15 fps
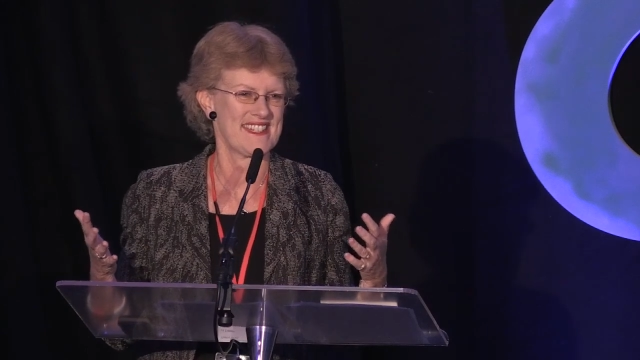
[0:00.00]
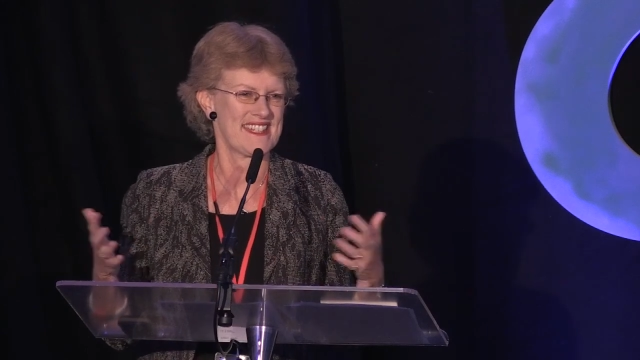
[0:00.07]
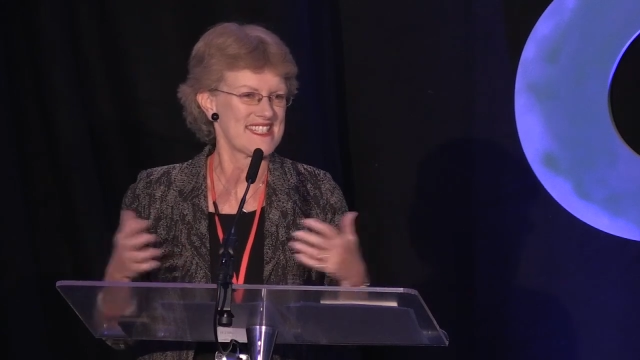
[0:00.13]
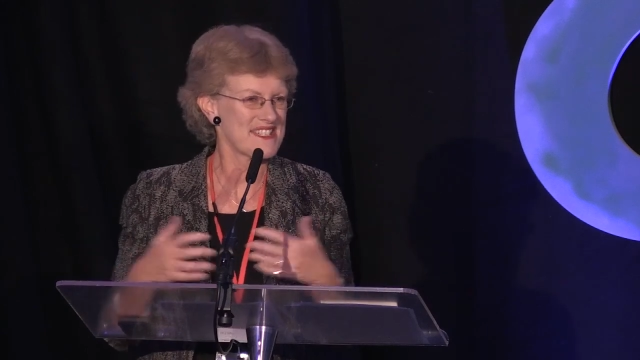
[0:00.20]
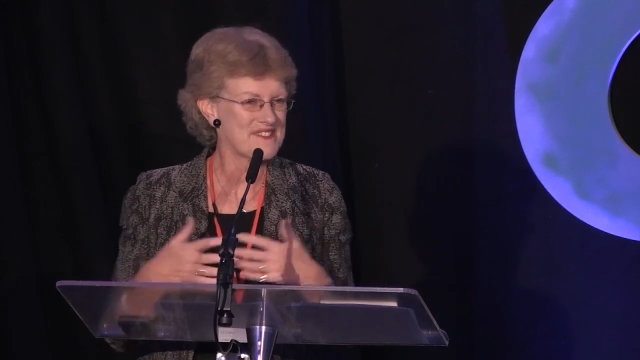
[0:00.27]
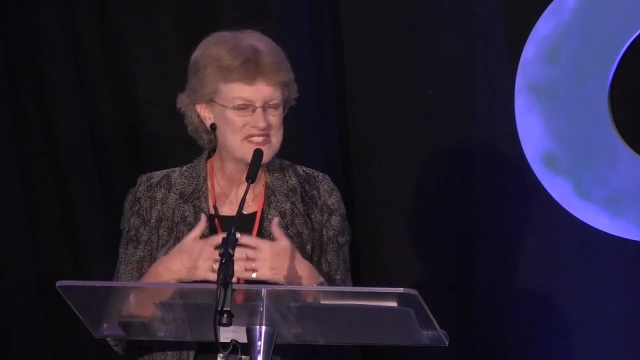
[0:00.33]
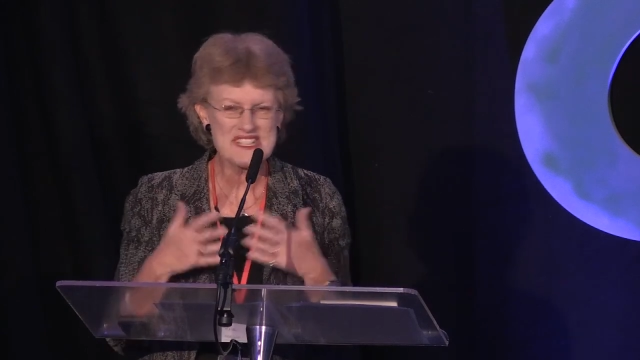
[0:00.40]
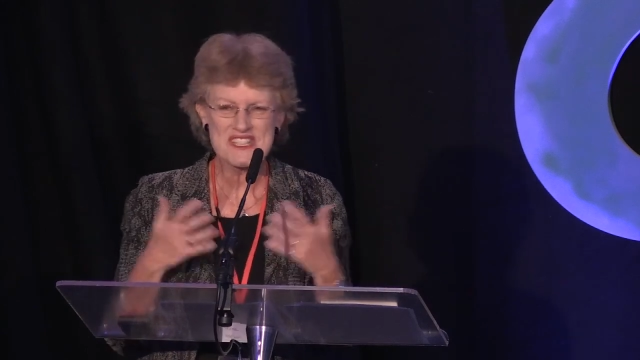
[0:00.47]

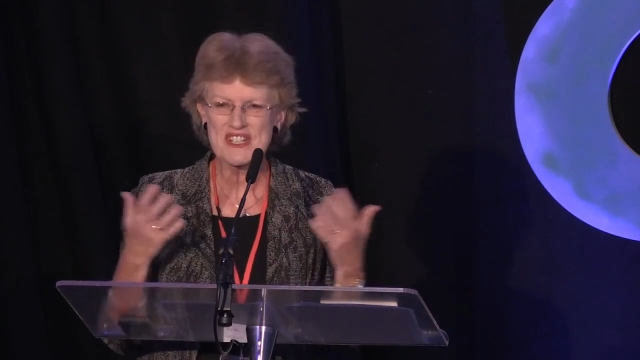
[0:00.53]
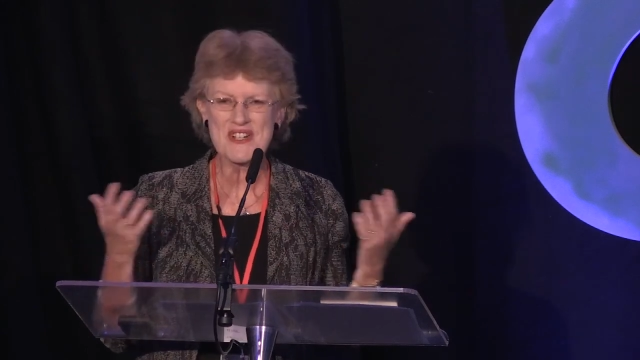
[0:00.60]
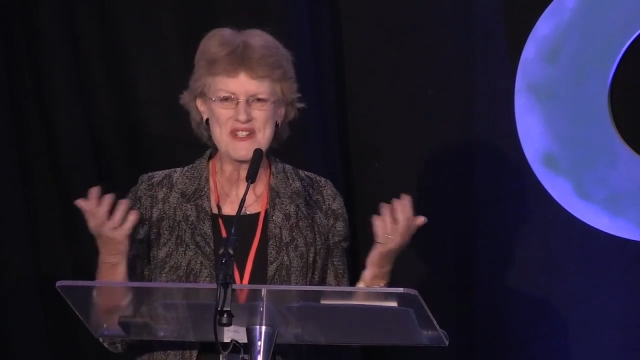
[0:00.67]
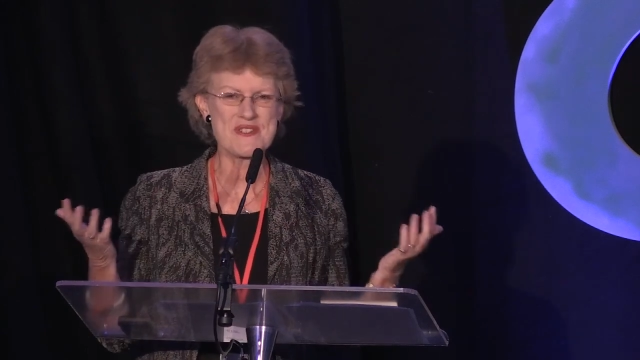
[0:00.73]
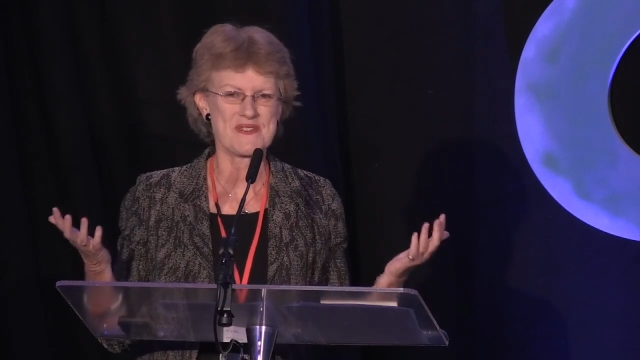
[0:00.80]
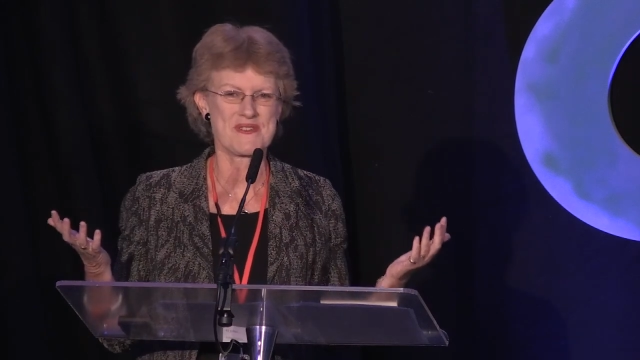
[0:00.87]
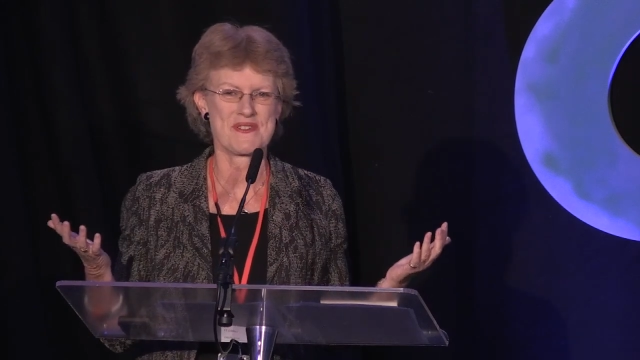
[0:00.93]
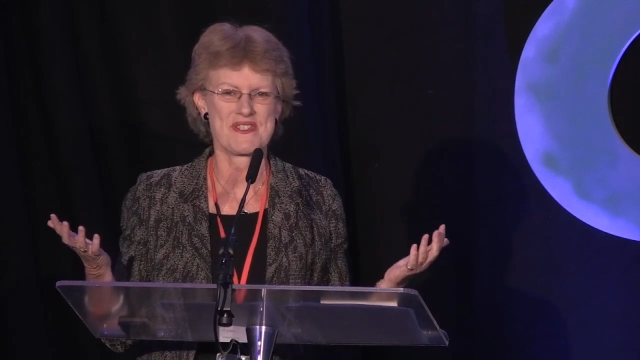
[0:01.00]
Give it a
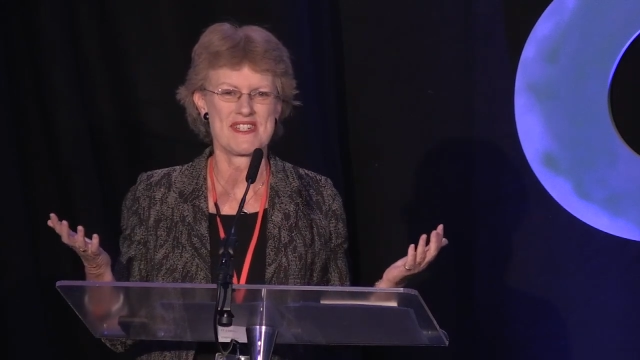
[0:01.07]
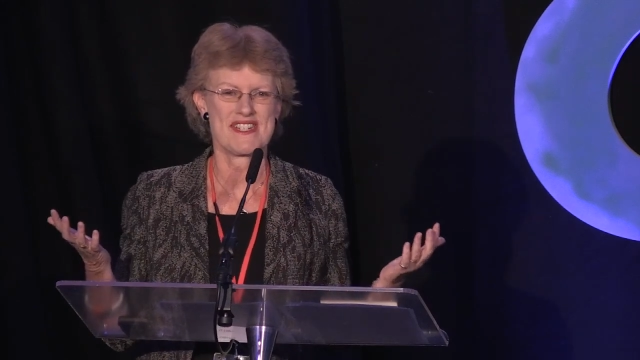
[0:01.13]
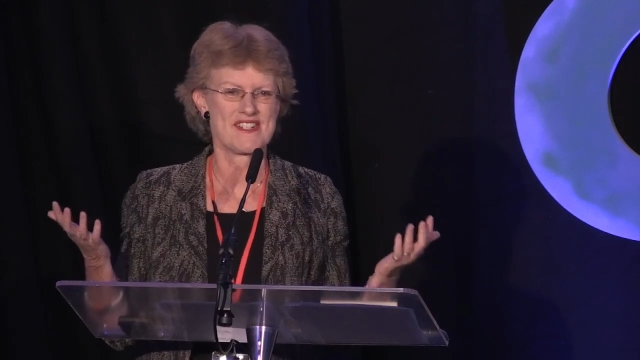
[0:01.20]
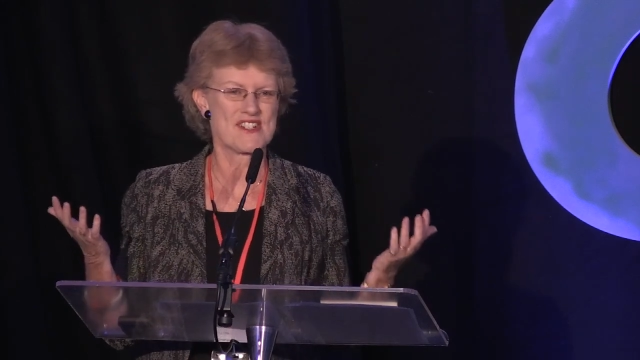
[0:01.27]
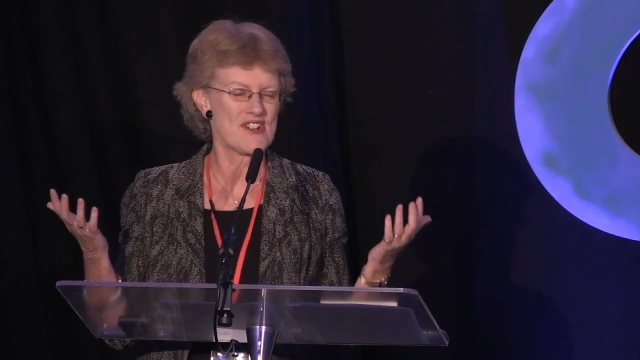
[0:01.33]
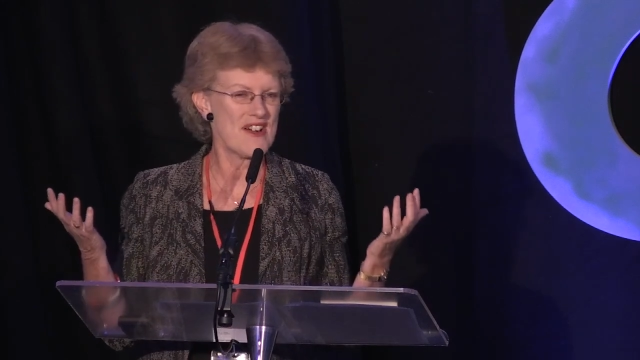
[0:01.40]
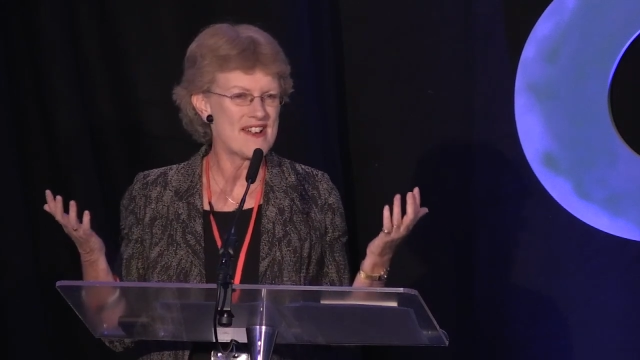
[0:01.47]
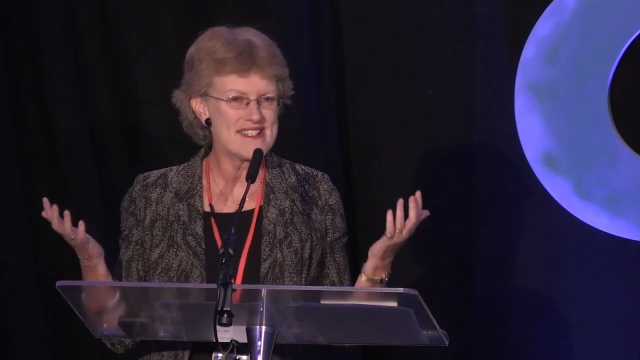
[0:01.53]
go.
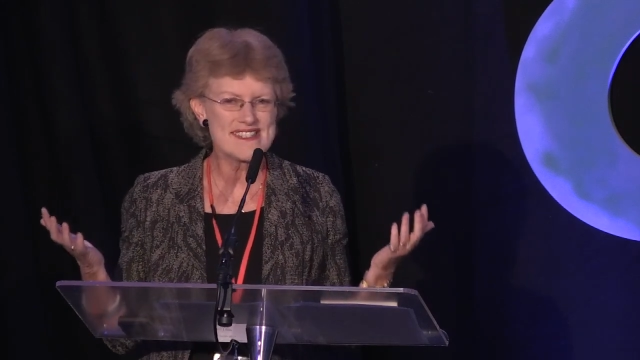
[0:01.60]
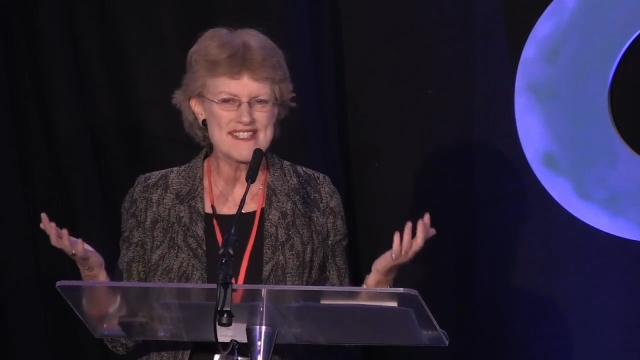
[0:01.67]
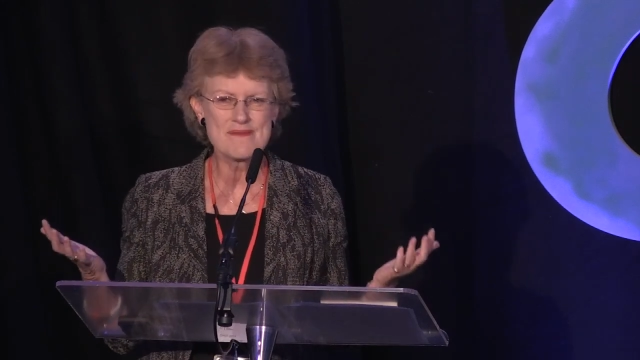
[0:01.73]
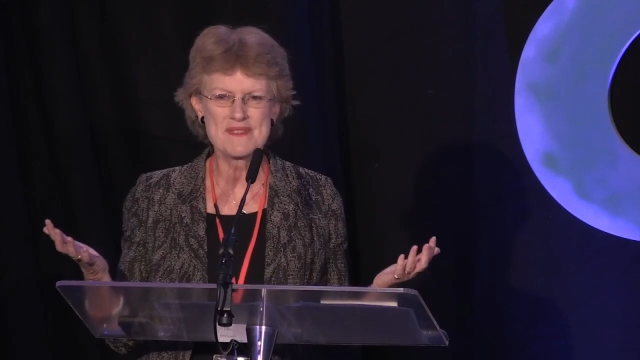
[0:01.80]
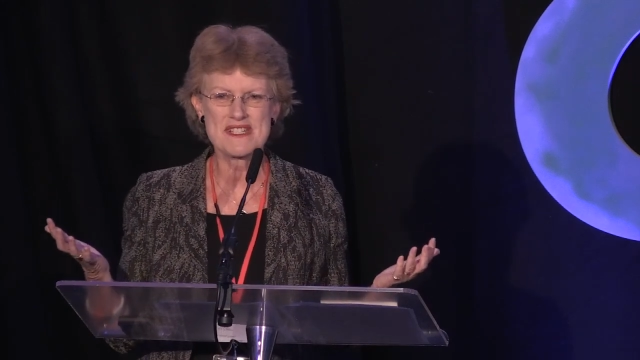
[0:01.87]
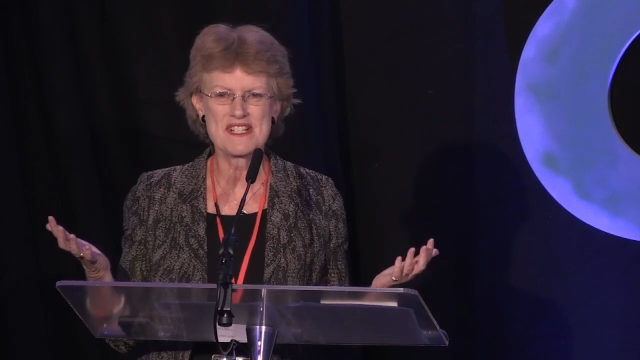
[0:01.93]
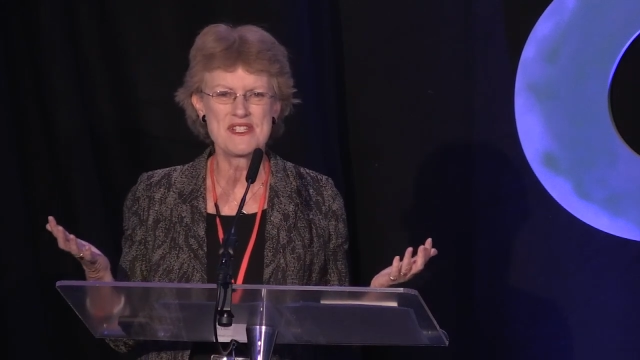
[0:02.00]
Try something